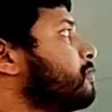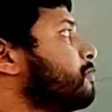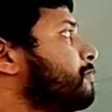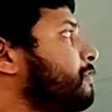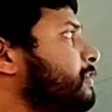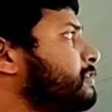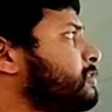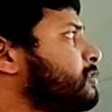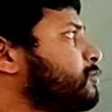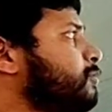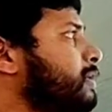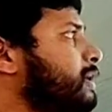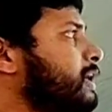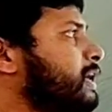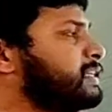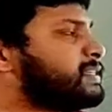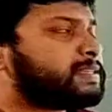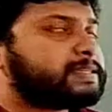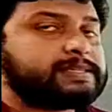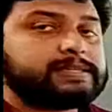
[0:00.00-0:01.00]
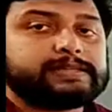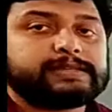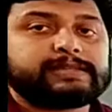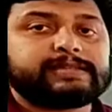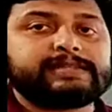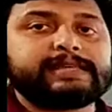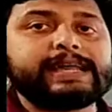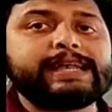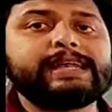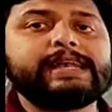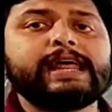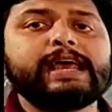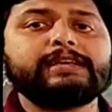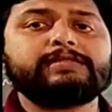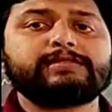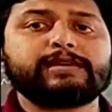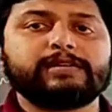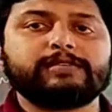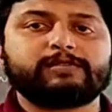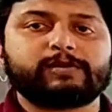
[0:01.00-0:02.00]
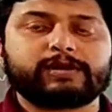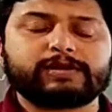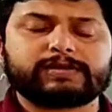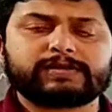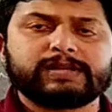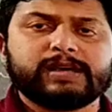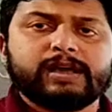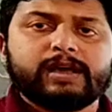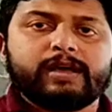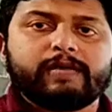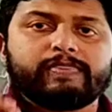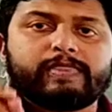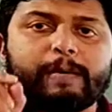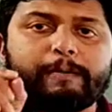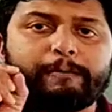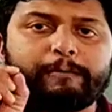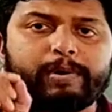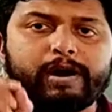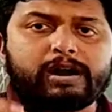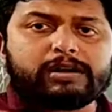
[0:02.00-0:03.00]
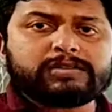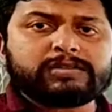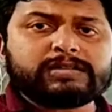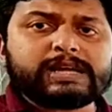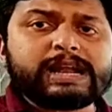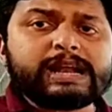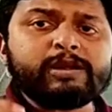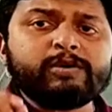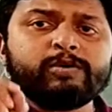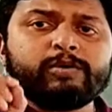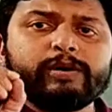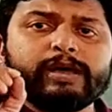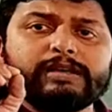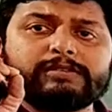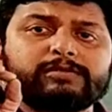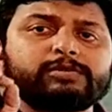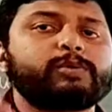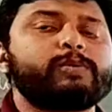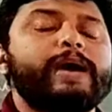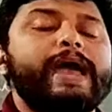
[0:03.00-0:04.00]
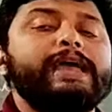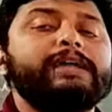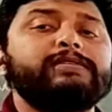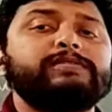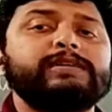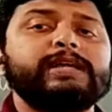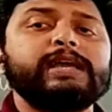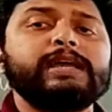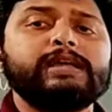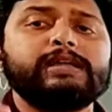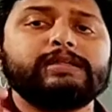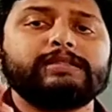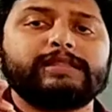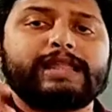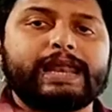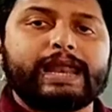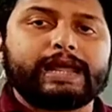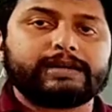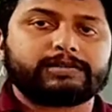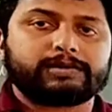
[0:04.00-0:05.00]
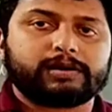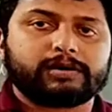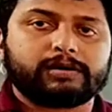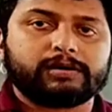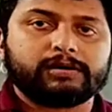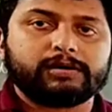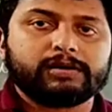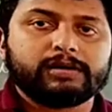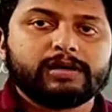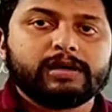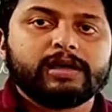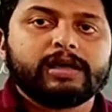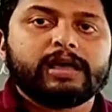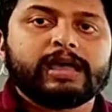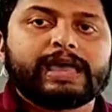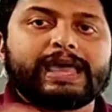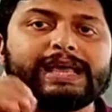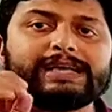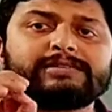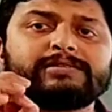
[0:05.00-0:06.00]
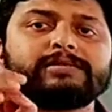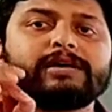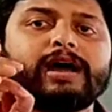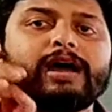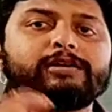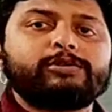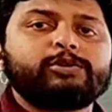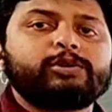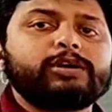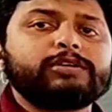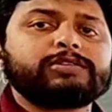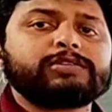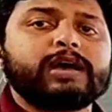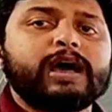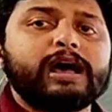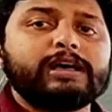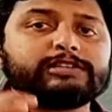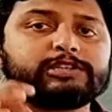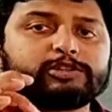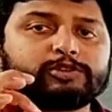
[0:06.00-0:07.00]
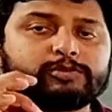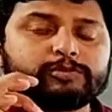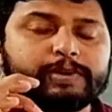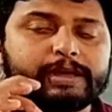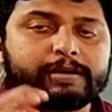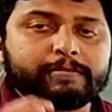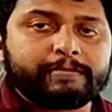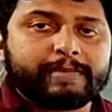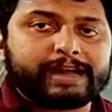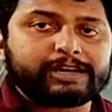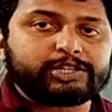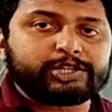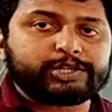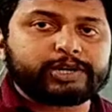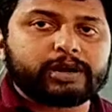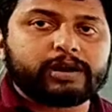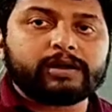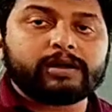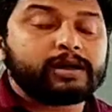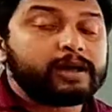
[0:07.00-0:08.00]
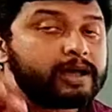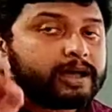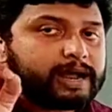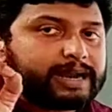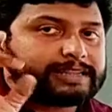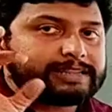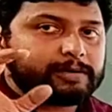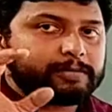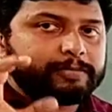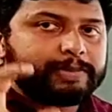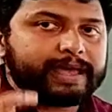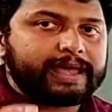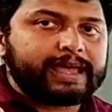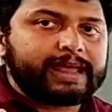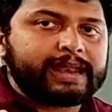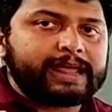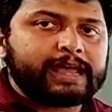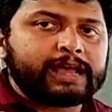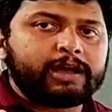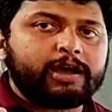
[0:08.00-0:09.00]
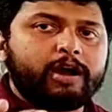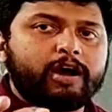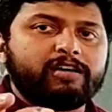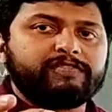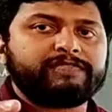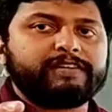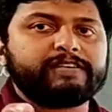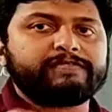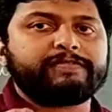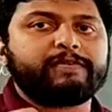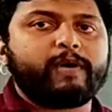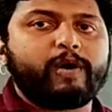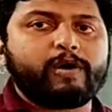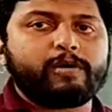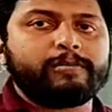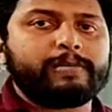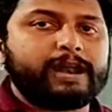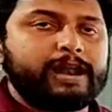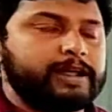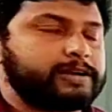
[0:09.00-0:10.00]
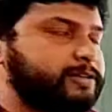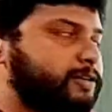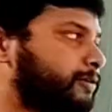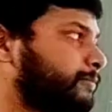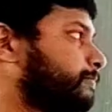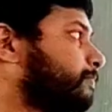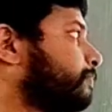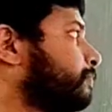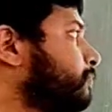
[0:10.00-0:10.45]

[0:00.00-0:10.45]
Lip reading: First one is sender's address. The person who is writing the letter, his address has to be mentioned in the beginning of a formal letter.